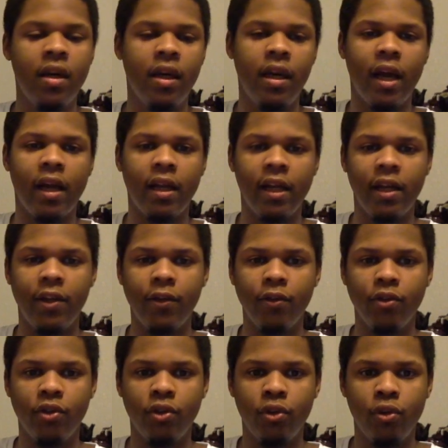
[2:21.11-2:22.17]
He got to get
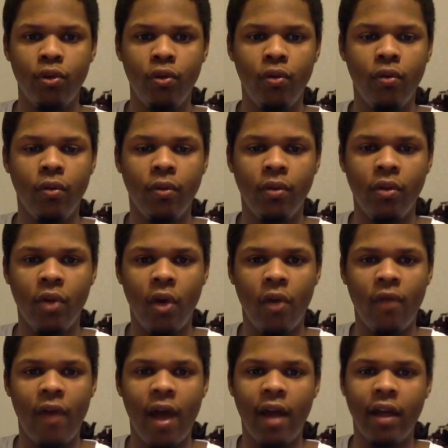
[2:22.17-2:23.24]
used to, you know,
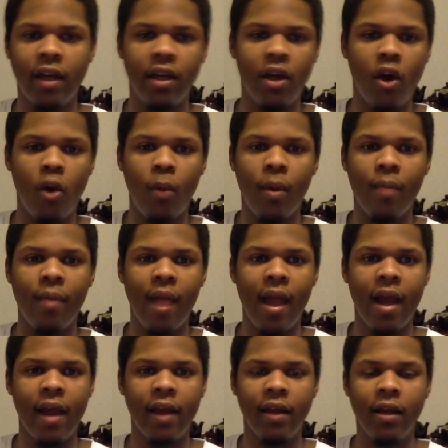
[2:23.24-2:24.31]
finding the open
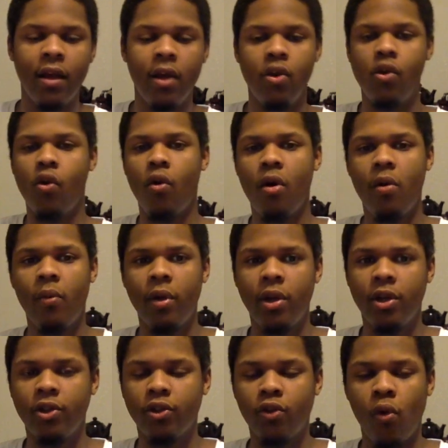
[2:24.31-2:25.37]
man, knowing when
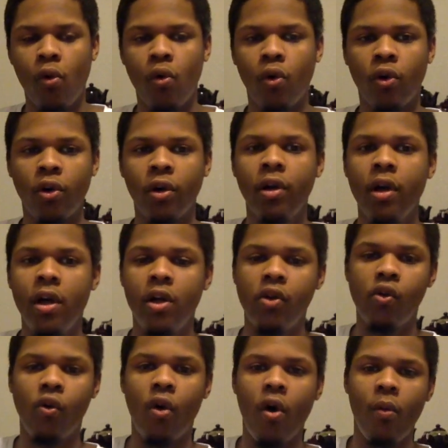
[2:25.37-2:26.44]
to score,
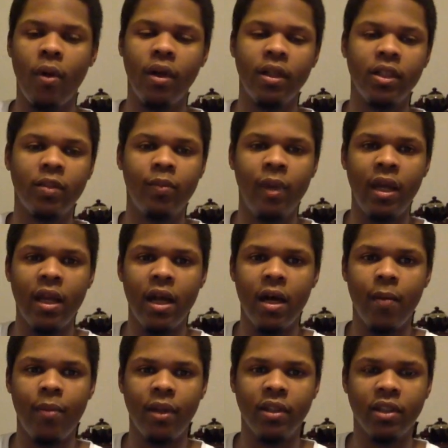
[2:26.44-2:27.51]
knowing when to speed
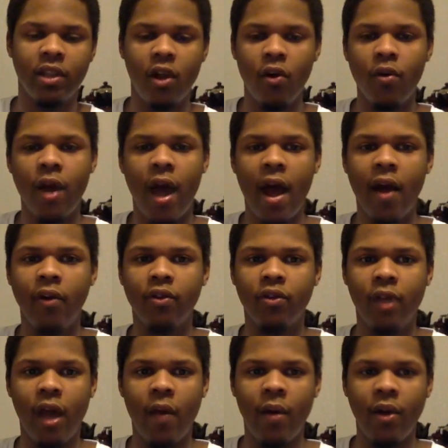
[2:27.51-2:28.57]
up and slow down. So
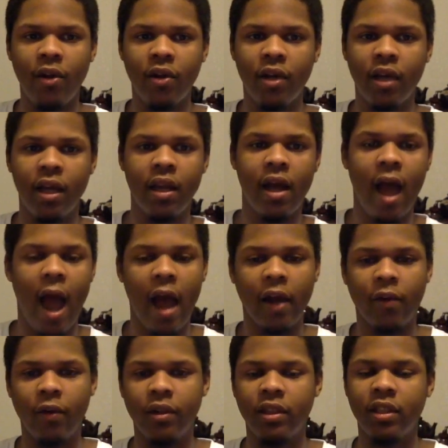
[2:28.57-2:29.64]
that way you can get an
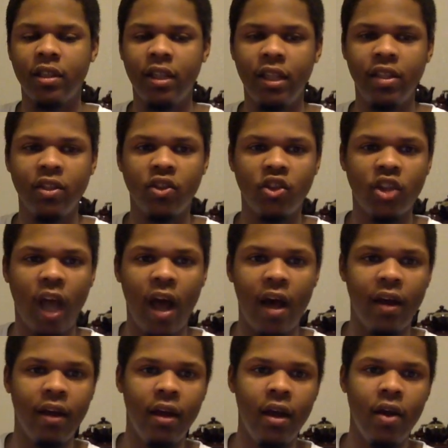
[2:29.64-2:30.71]
accurate to decent
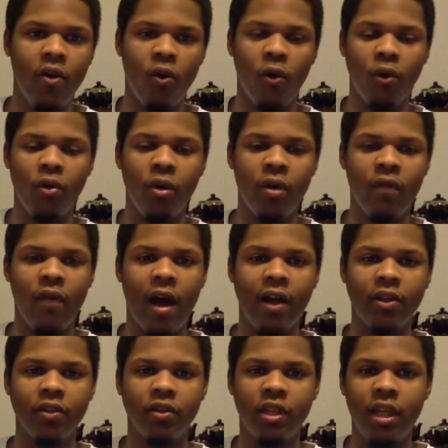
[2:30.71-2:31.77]
shot, or you can
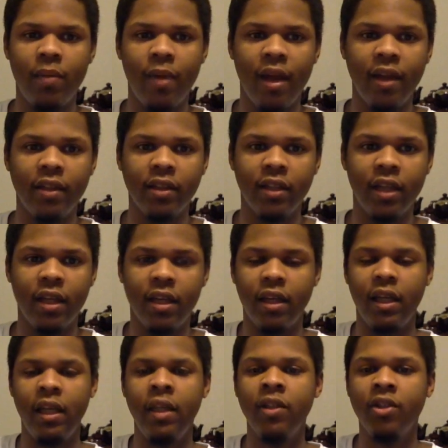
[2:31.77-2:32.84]
find your teammates getting an
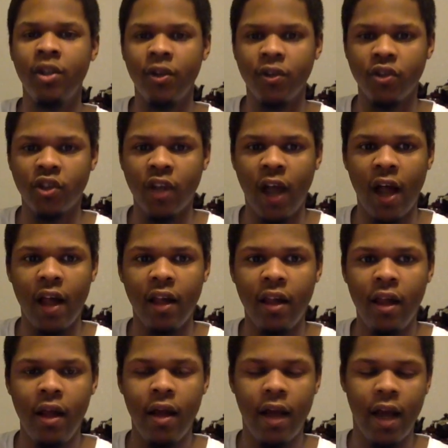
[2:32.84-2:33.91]
easier shot
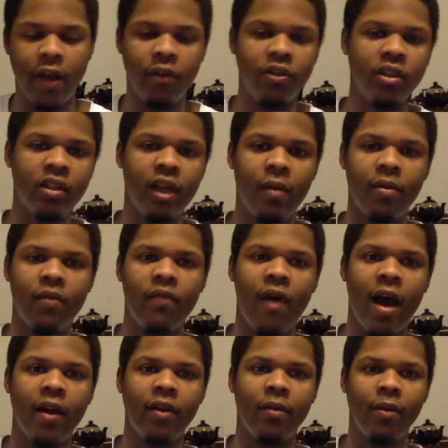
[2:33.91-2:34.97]
and you just have to
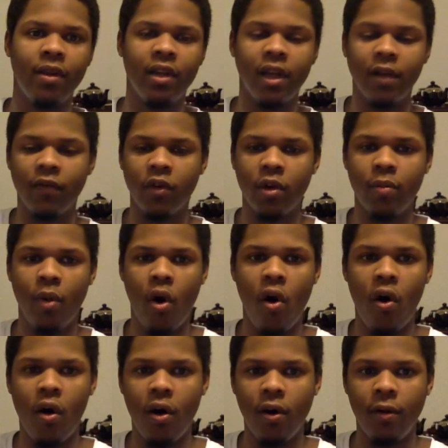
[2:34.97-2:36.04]
find them and deliver the
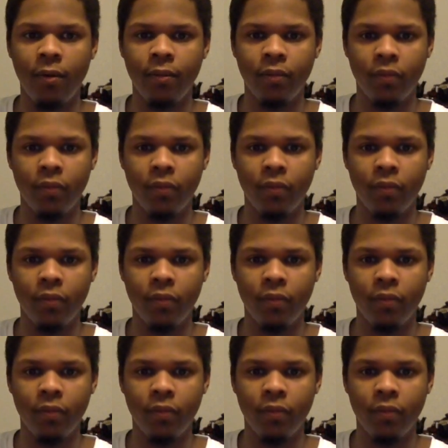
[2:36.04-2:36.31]
ball